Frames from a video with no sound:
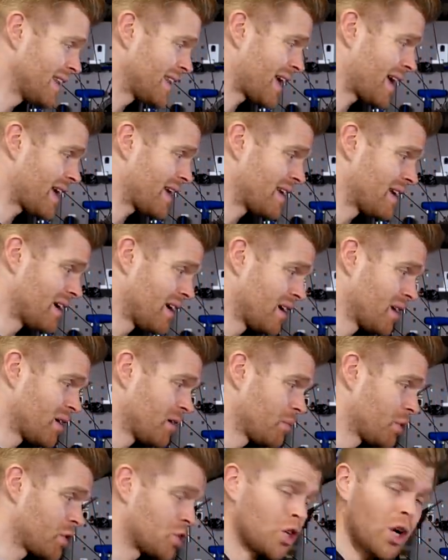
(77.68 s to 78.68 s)
then
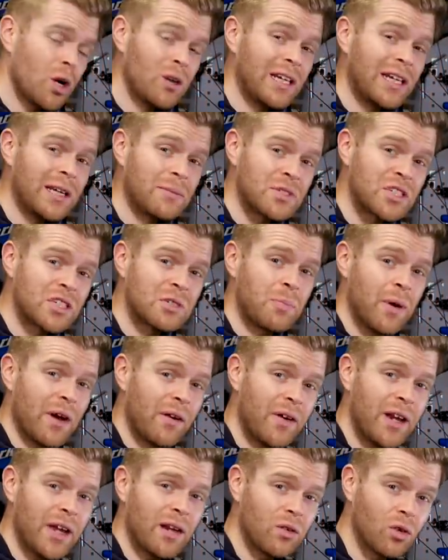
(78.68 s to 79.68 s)
petroleum
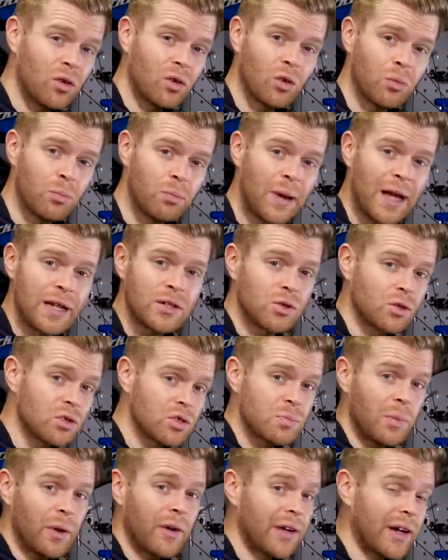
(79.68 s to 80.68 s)
spirit or petrol
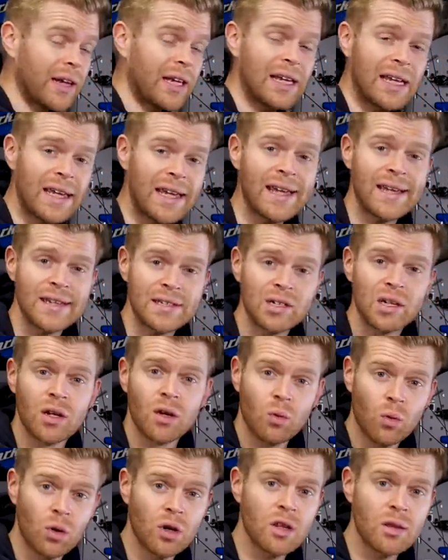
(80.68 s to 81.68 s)
spirit is
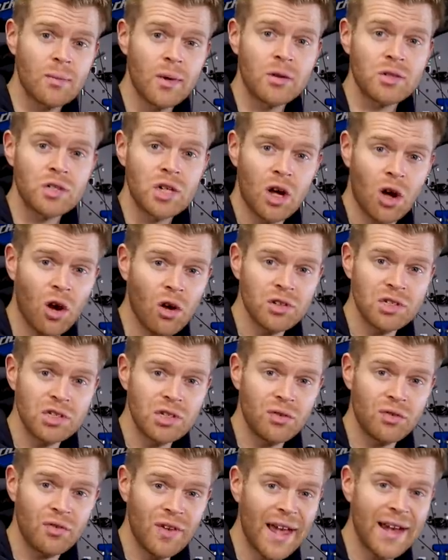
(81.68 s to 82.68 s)
one of the most
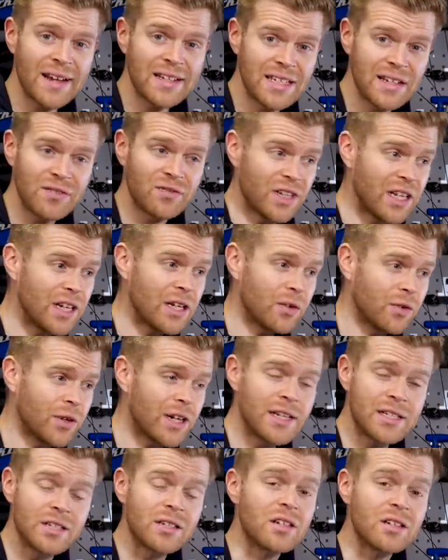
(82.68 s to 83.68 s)
cost-effective
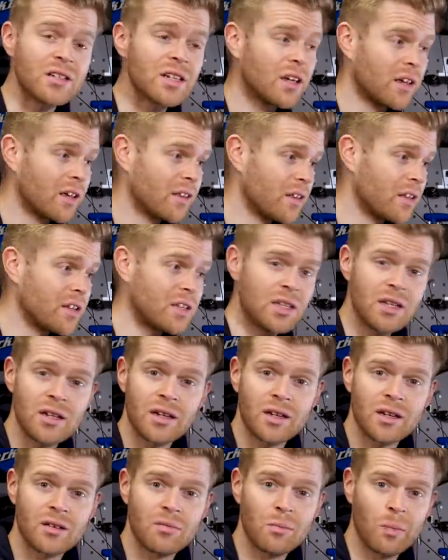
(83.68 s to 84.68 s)
degreasers that you
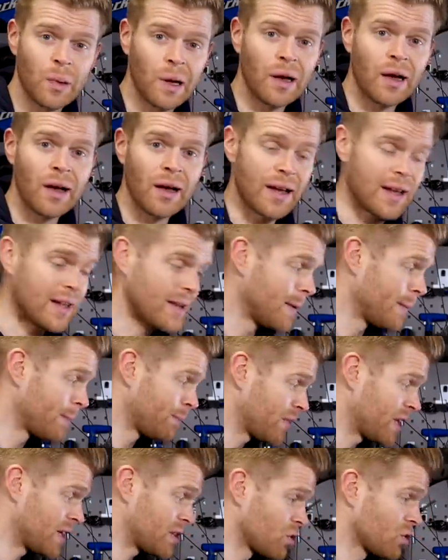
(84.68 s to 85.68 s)
can buy.
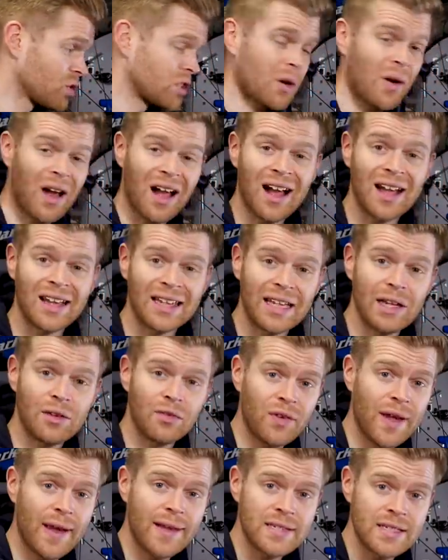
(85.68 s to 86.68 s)
It's also highly
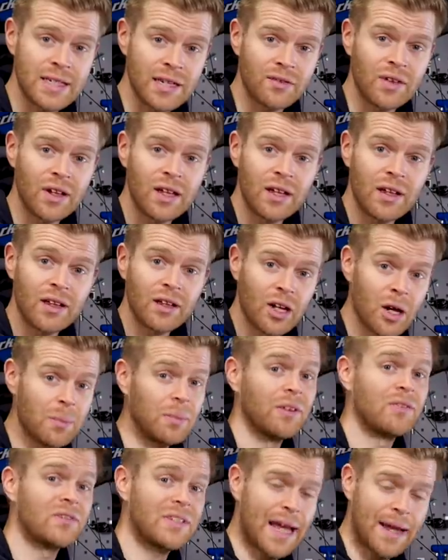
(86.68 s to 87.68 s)
effective. A
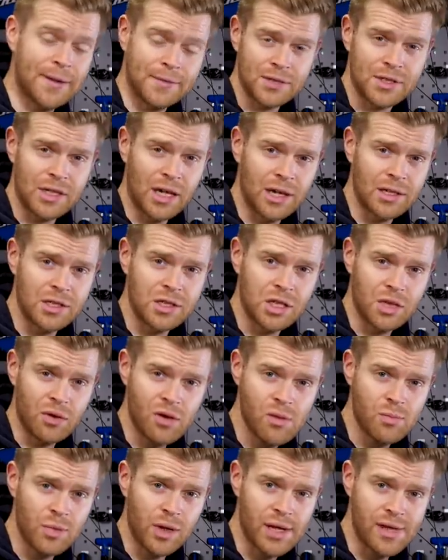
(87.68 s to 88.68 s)
couple of downsides to
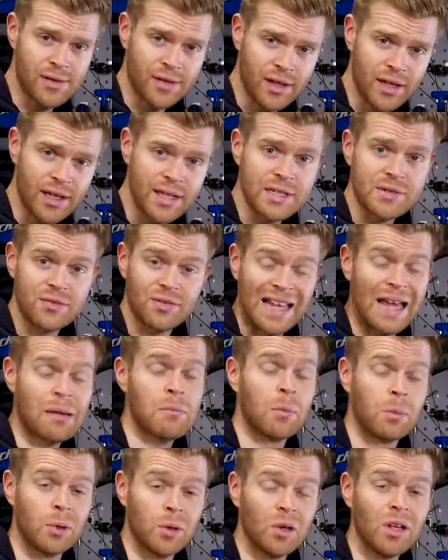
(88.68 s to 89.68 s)
it being that it's
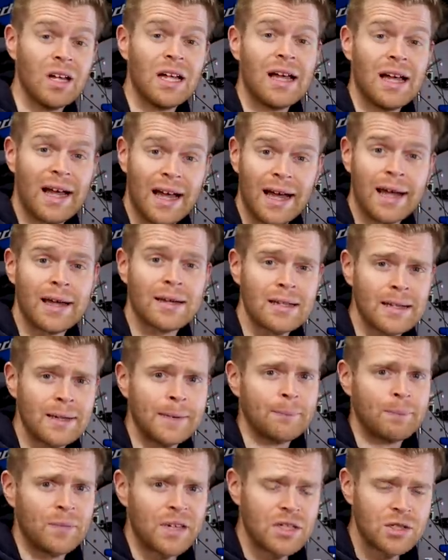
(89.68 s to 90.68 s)
flammable and
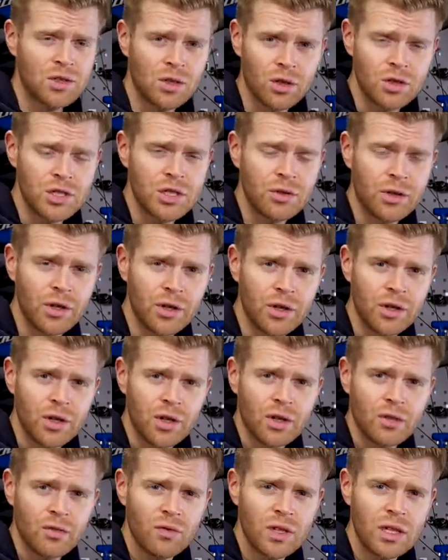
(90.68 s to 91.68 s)
it's not too
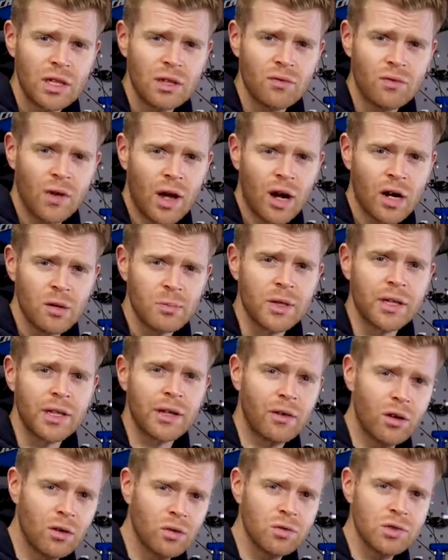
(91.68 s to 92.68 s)
good for the environment.
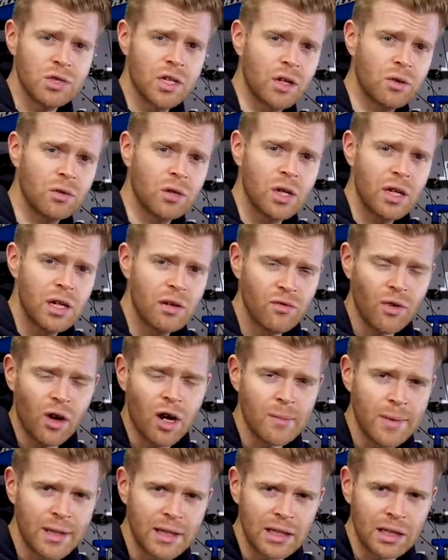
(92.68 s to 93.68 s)
There are also
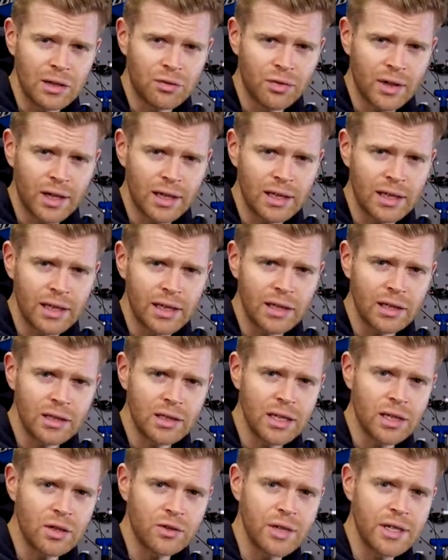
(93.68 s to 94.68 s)
environmentally friendly
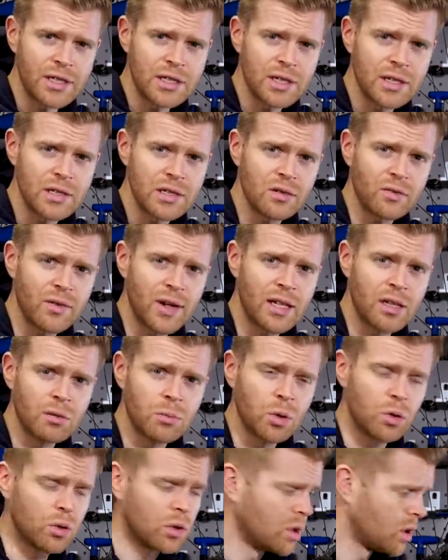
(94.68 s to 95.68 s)
degreasers
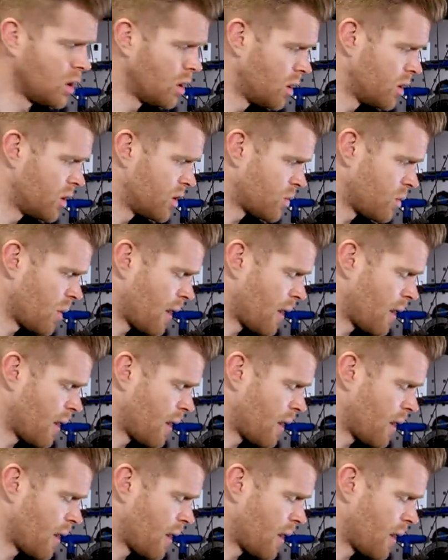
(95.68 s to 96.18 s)
available as